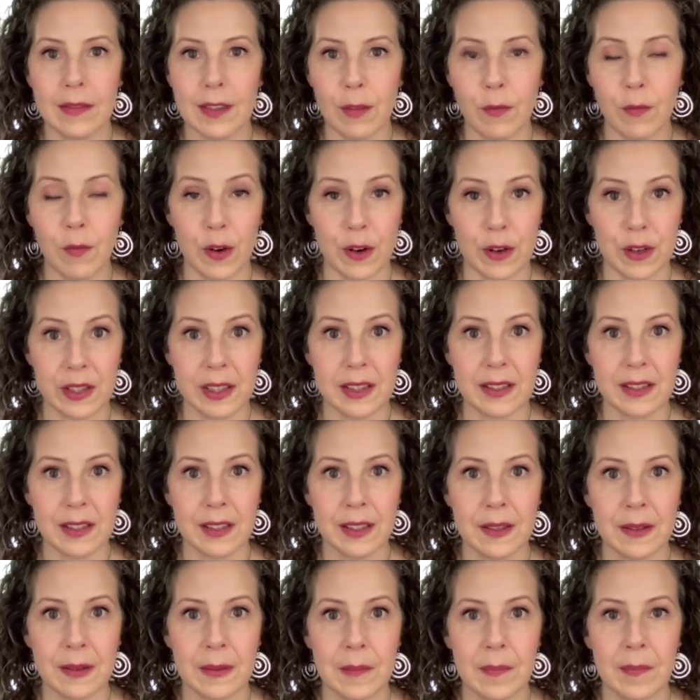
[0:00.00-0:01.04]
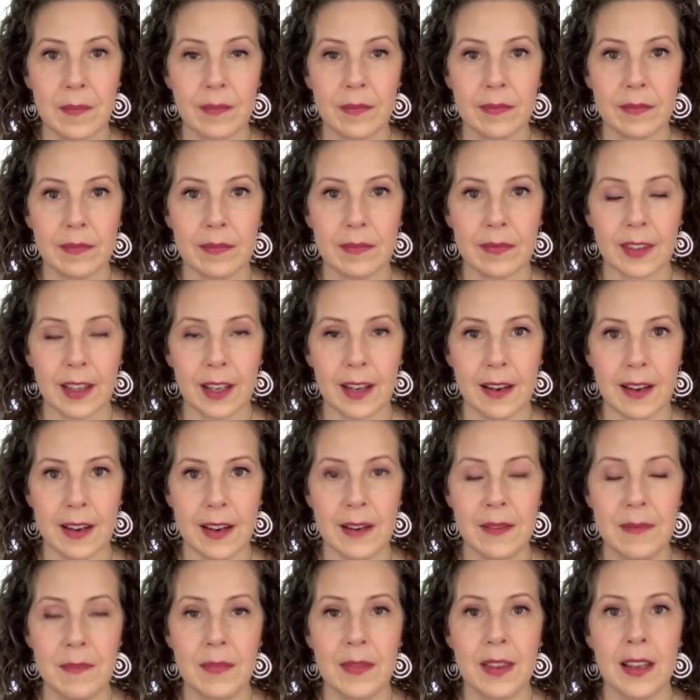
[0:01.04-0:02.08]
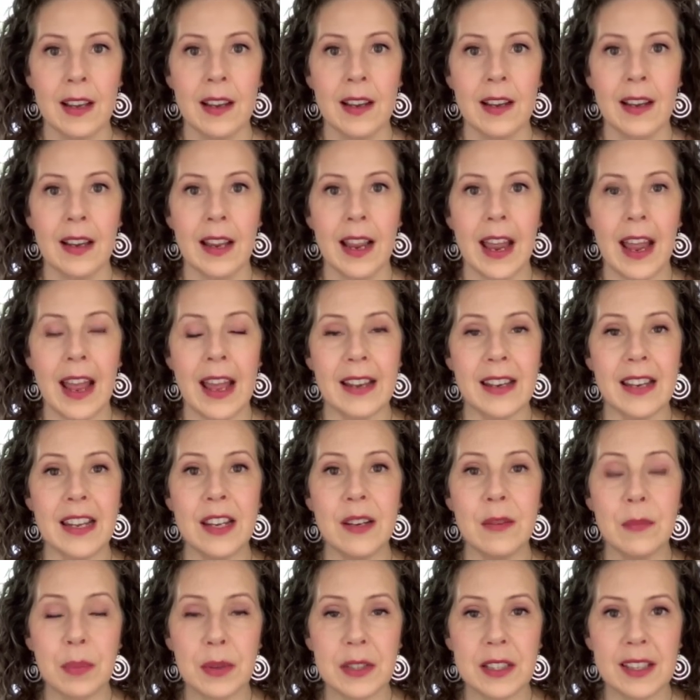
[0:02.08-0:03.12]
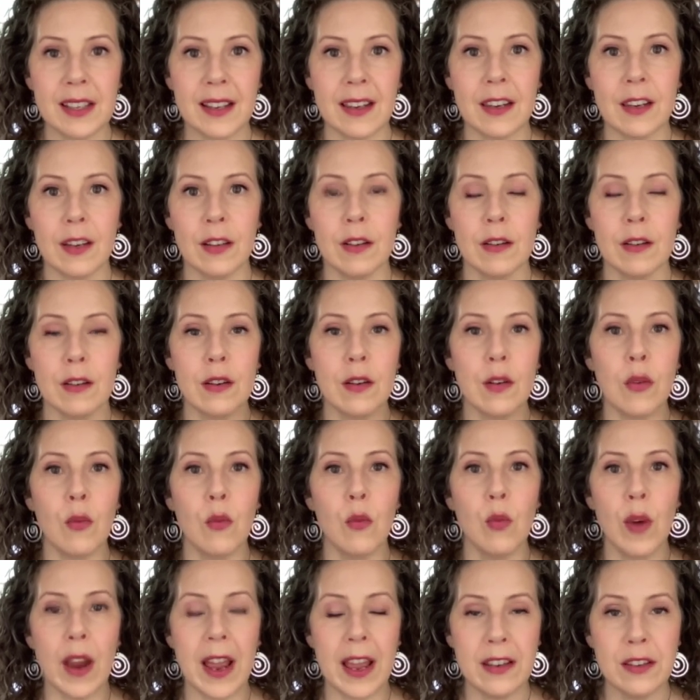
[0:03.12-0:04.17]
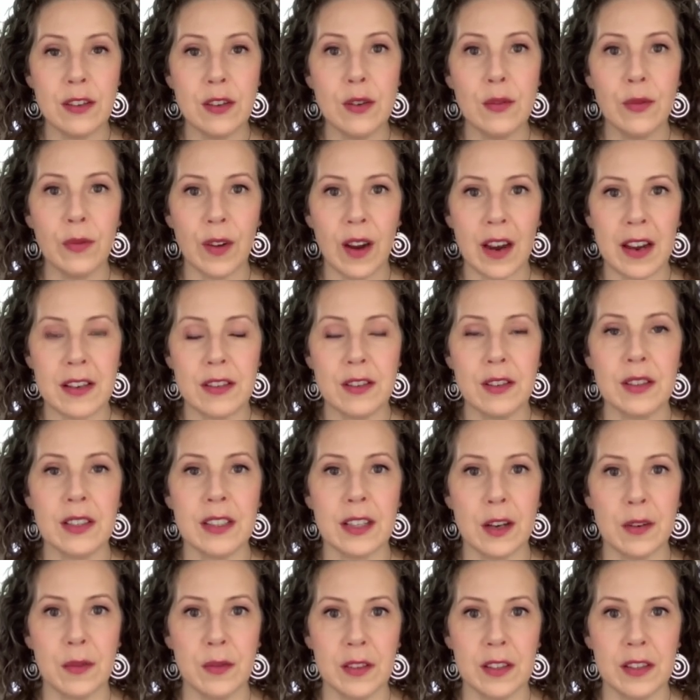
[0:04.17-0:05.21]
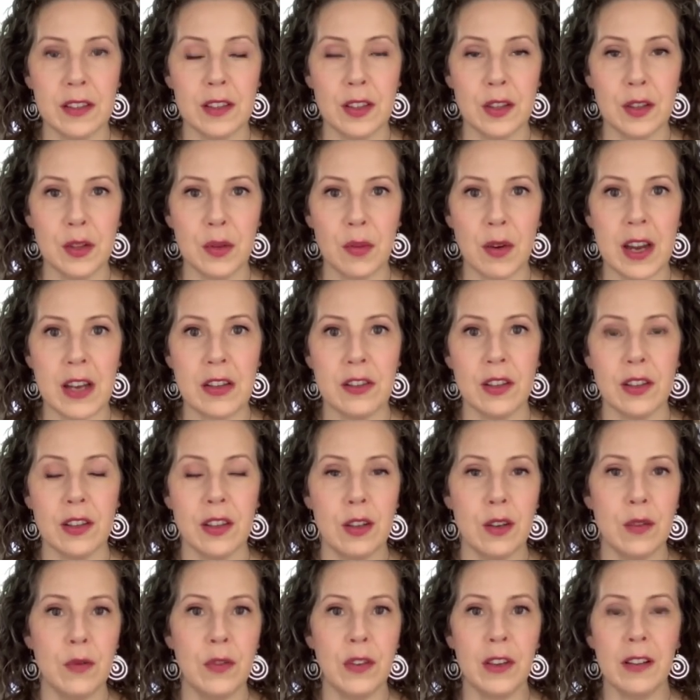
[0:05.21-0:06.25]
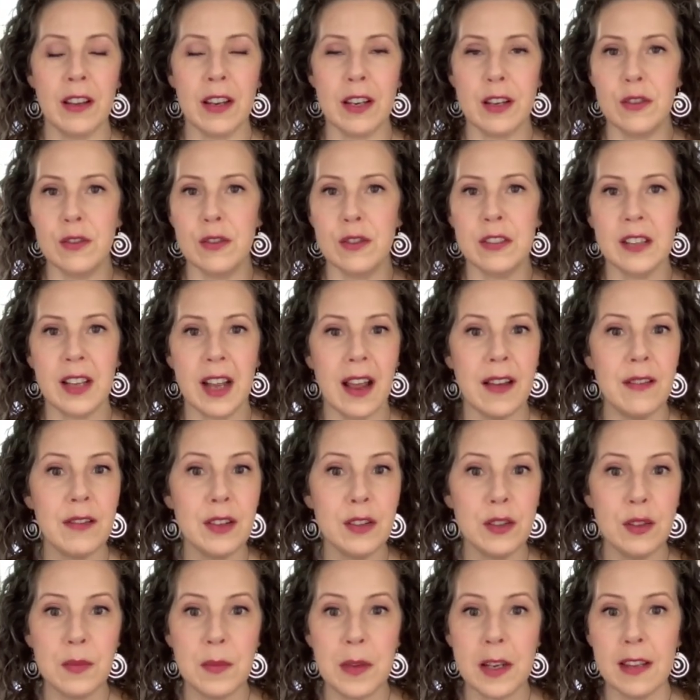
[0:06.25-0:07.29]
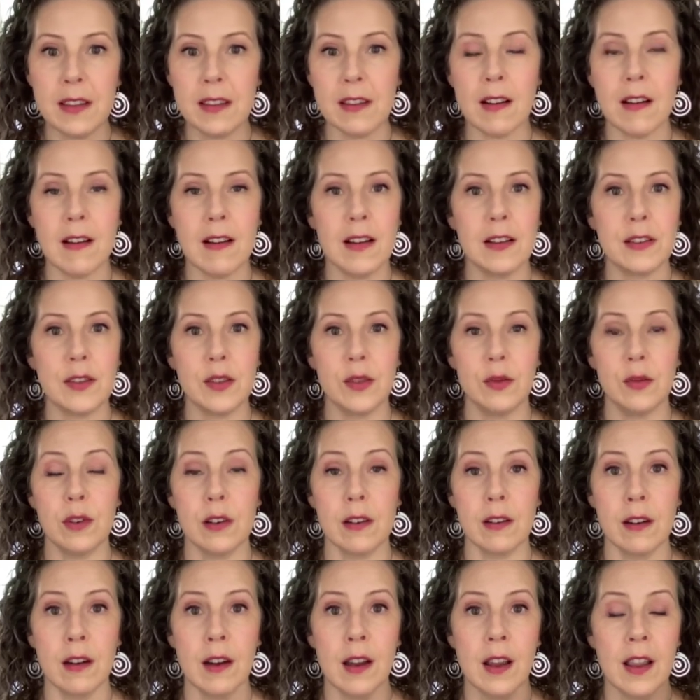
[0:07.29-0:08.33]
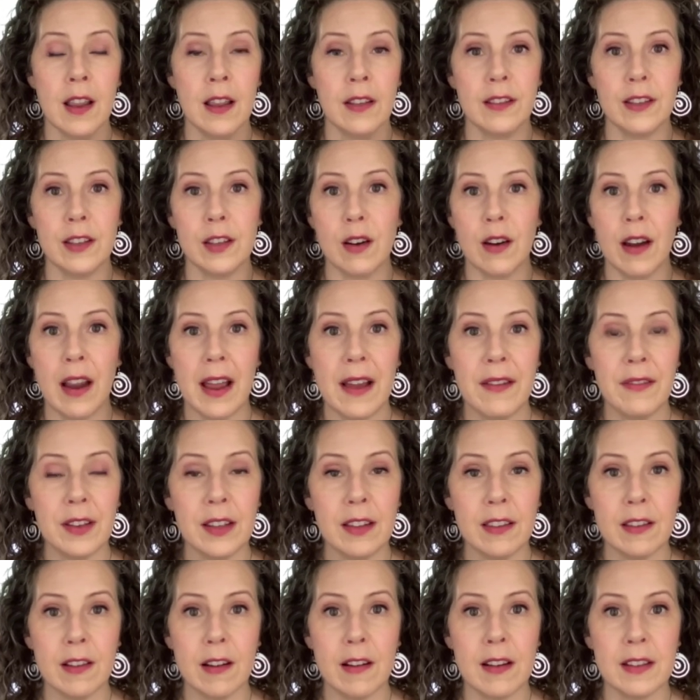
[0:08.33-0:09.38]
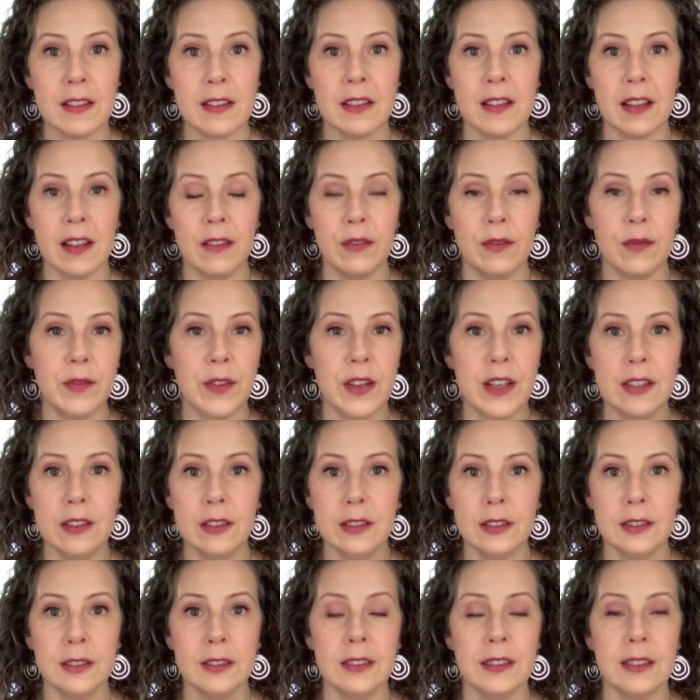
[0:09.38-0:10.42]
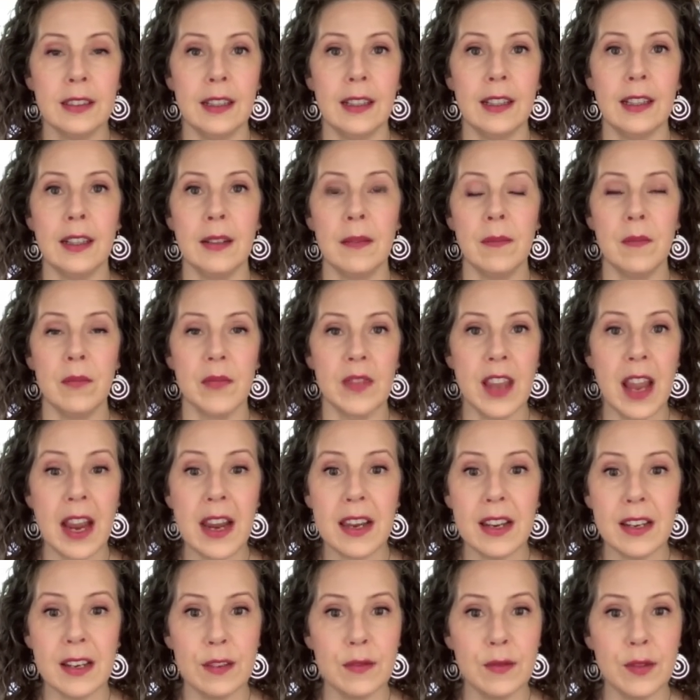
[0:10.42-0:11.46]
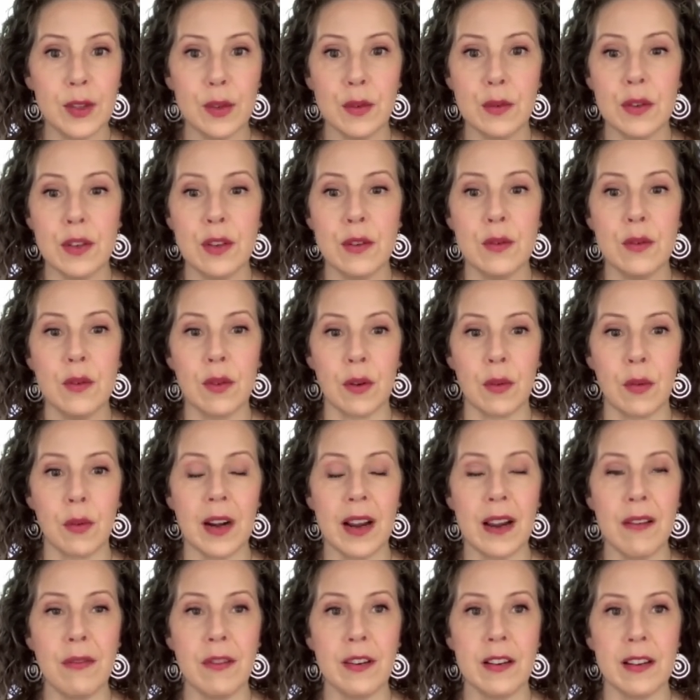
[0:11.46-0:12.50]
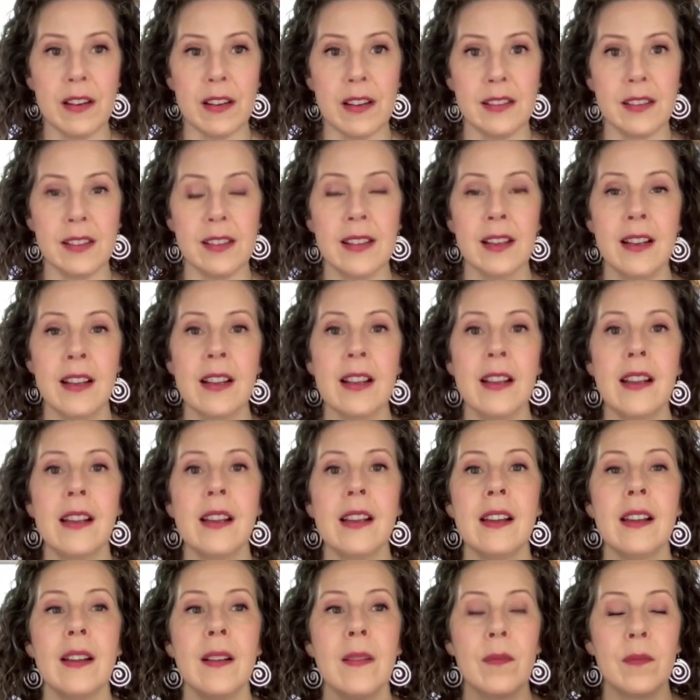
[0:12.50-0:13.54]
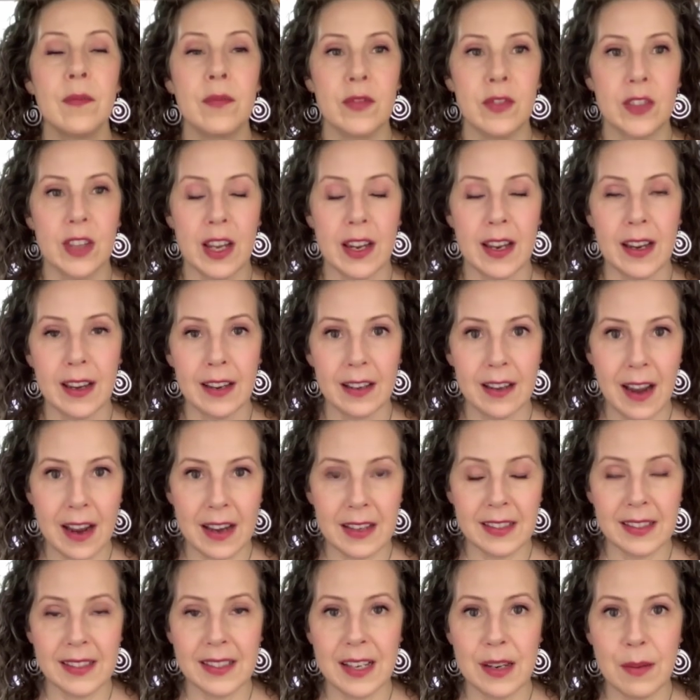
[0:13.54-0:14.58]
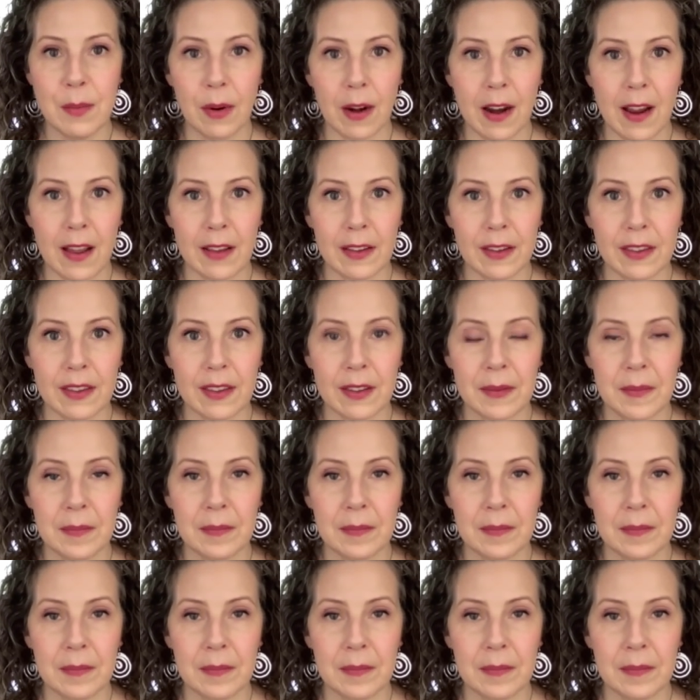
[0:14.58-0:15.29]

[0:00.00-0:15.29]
first, okay? And in particular, when you find yourself in the situation that you feel like you're just having too many thoughts, or that you're having thoughts that feel negative to you, or whatever it is, take a nice deep breath